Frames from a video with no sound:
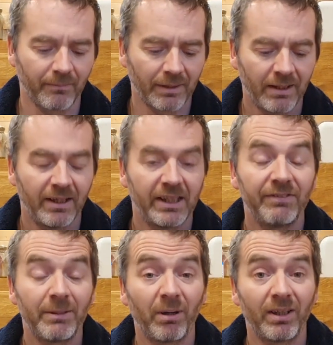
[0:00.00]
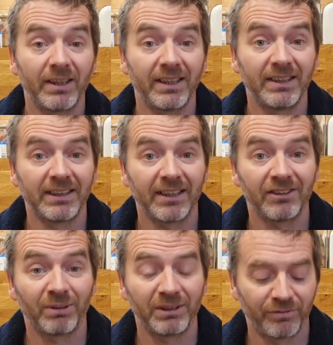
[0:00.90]
If you buy it in the next
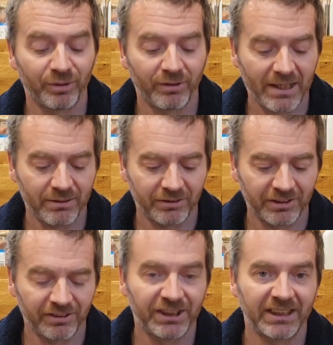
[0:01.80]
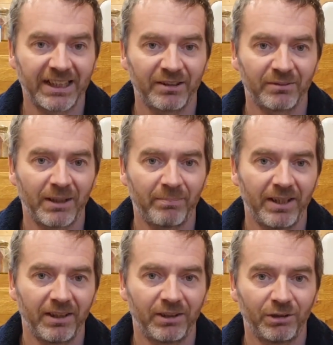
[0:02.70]
24 hours, just to check out how bad the
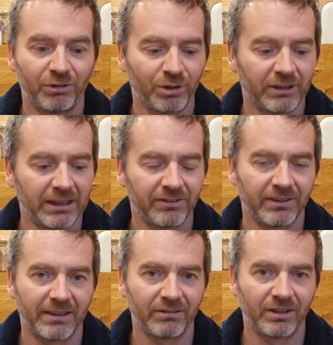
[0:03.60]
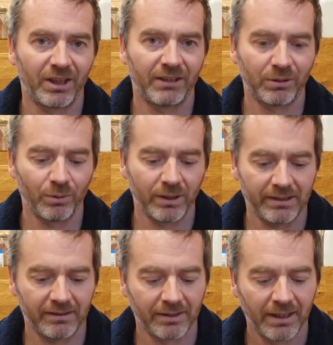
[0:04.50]
tutorial is and how dire it all is,
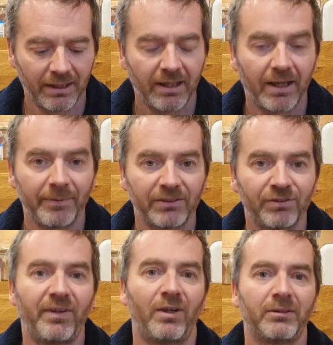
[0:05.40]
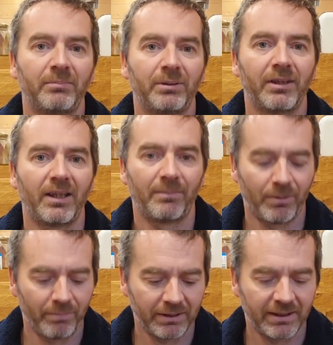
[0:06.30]
that's fine. But on
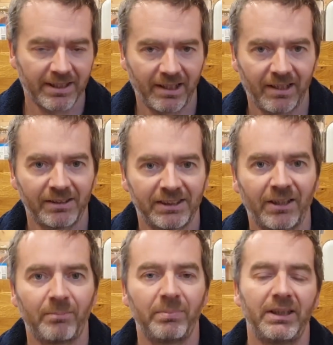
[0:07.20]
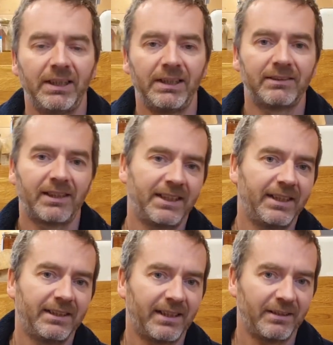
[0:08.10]
Monday, I shall be taking it
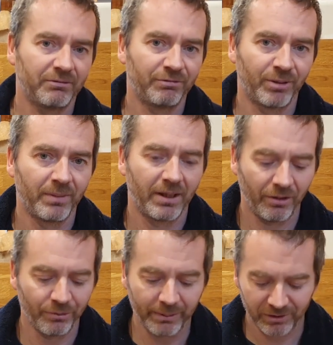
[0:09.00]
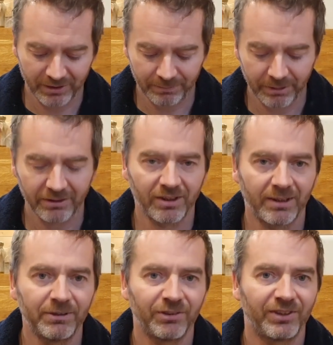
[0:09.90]
down from the website because I'm not
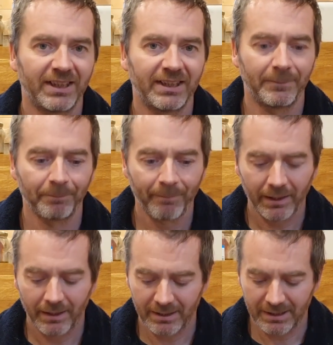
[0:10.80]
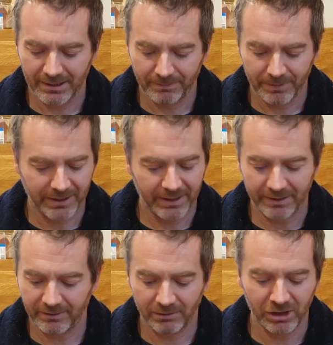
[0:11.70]
selling it. It is
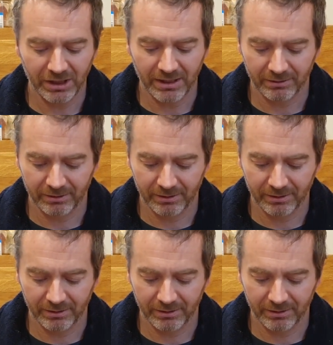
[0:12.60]
just